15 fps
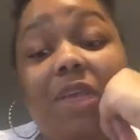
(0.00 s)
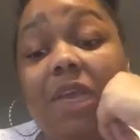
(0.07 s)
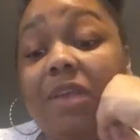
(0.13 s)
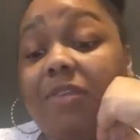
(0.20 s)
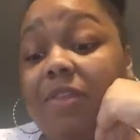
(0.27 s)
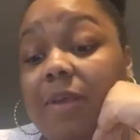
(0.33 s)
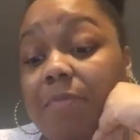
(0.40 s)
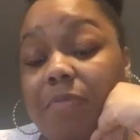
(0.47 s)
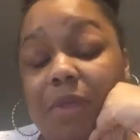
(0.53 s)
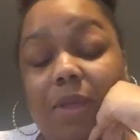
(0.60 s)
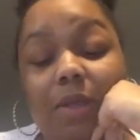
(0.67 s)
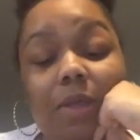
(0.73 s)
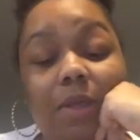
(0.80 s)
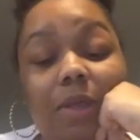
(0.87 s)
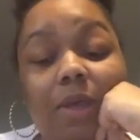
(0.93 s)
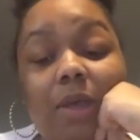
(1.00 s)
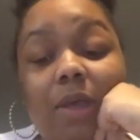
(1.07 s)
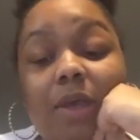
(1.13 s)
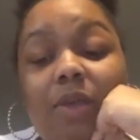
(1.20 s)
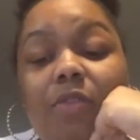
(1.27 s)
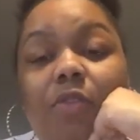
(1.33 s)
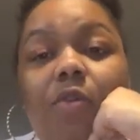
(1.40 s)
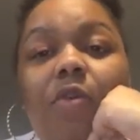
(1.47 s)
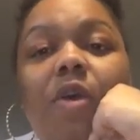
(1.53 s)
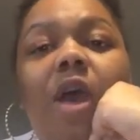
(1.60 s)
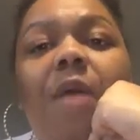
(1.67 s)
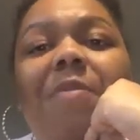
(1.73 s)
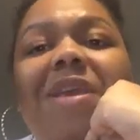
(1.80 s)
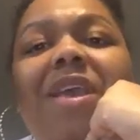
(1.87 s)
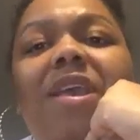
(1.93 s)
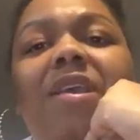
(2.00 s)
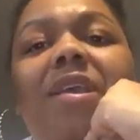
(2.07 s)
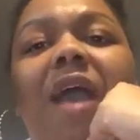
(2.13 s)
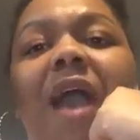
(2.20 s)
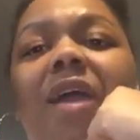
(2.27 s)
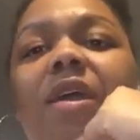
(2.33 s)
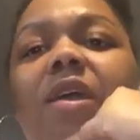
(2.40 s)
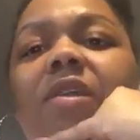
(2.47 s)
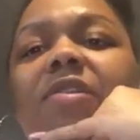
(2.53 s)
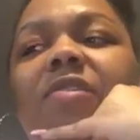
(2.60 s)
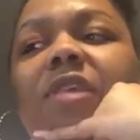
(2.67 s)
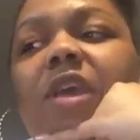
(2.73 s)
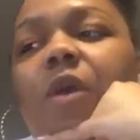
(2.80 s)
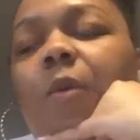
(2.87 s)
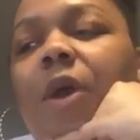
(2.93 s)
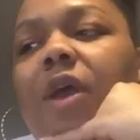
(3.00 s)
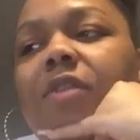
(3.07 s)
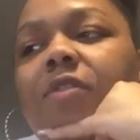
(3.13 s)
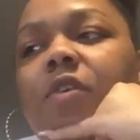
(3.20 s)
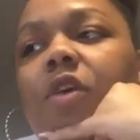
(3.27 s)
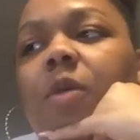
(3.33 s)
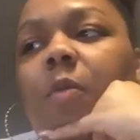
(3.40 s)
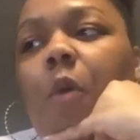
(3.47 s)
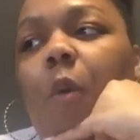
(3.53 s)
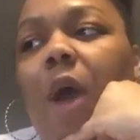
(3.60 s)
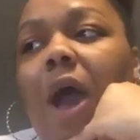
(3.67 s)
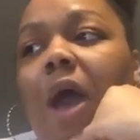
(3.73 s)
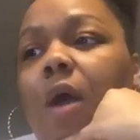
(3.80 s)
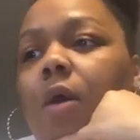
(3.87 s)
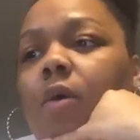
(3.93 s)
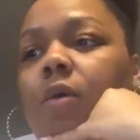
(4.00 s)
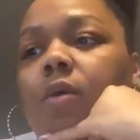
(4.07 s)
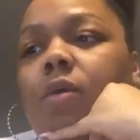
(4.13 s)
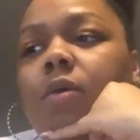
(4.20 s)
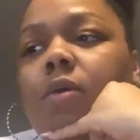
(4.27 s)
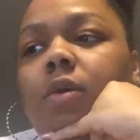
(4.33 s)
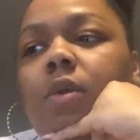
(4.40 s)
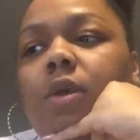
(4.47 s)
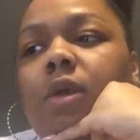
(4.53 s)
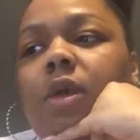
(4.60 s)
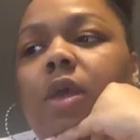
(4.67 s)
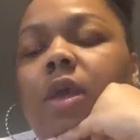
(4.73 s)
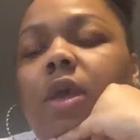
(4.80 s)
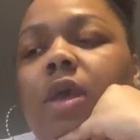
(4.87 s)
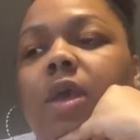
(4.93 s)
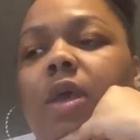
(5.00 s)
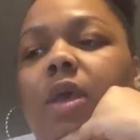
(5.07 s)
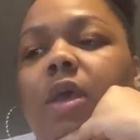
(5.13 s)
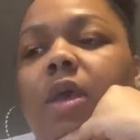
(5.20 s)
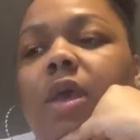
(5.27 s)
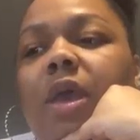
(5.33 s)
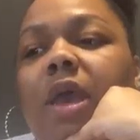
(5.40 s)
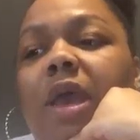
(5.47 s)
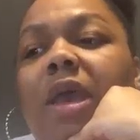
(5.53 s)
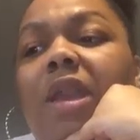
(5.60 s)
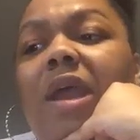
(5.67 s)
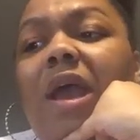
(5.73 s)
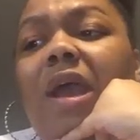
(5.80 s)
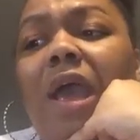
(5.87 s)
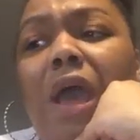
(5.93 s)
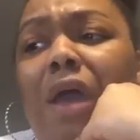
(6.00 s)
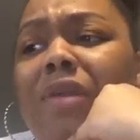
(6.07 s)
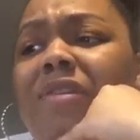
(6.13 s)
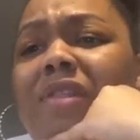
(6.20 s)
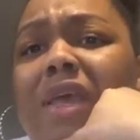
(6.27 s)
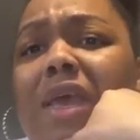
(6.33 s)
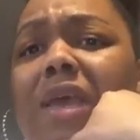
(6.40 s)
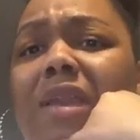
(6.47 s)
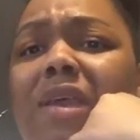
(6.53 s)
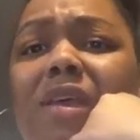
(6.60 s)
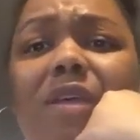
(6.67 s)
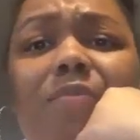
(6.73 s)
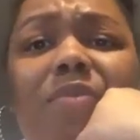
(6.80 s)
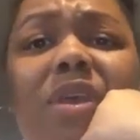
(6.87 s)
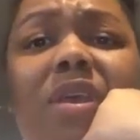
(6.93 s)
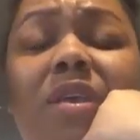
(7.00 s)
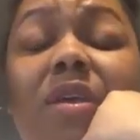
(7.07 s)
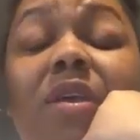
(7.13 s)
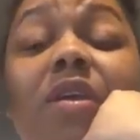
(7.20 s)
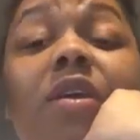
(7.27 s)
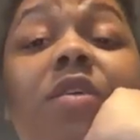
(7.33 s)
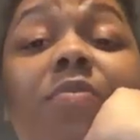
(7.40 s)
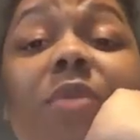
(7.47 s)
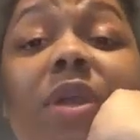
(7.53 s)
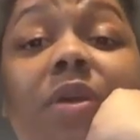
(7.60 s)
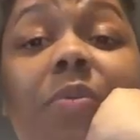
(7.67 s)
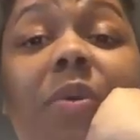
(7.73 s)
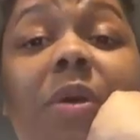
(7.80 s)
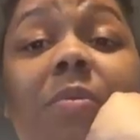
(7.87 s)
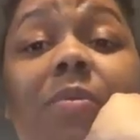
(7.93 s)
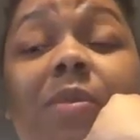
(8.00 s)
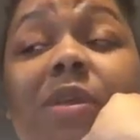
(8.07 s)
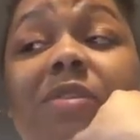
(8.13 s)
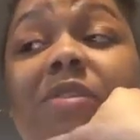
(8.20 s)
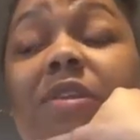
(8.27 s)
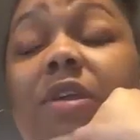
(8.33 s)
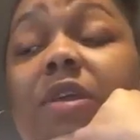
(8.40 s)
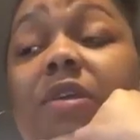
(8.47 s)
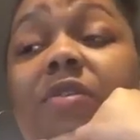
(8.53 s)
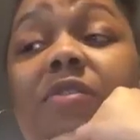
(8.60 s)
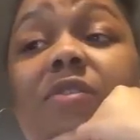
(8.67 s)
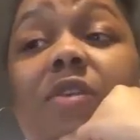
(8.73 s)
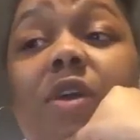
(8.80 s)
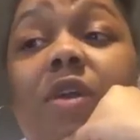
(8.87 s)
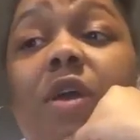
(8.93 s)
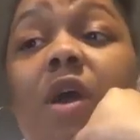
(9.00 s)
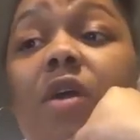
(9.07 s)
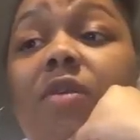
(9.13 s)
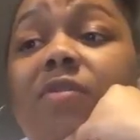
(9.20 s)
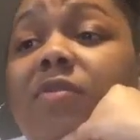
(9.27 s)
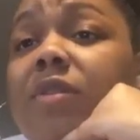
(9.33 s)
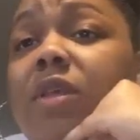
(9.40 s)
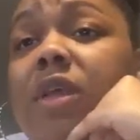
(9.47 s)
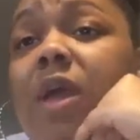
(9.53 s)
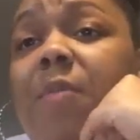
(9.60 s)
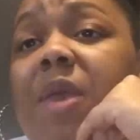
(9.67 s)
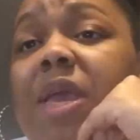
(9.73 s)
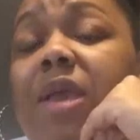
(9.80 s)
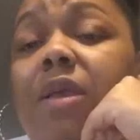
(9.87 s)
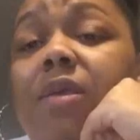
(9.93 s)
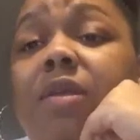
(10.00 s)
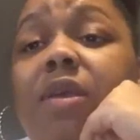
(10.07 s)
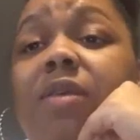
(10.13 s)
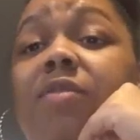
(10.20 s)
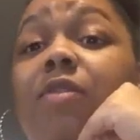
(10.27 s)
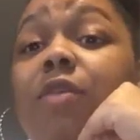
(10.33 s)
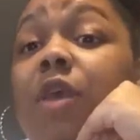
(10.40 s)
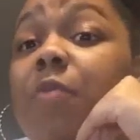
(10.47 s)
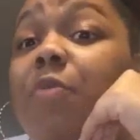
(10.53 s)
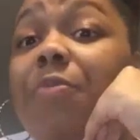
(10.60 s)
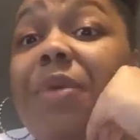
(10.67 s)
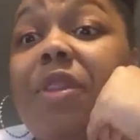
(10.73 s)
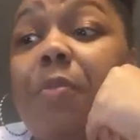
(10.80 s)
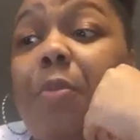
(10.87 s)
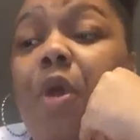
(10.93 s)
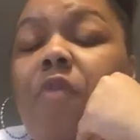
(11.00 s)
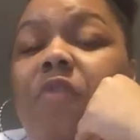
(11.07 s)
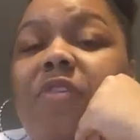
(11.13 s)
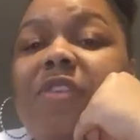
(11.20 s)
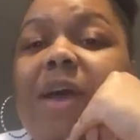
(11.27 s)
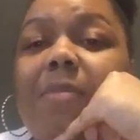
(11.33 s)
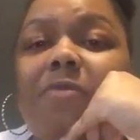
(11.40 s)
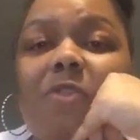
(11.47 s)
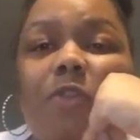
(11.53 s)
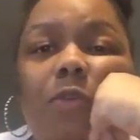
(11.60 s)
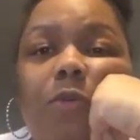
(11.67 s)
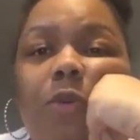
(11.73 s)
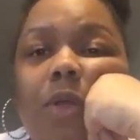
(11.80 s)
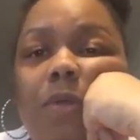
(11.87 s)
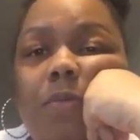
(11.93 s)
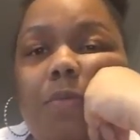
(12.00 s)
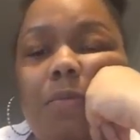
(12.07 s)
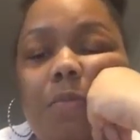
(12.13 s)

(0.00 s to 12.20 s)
It's something. So, I mean, I can understand why it took him a while. And I can understand it could have been a publicity stunt, honestly. I mean, it would be the perfect time to do it.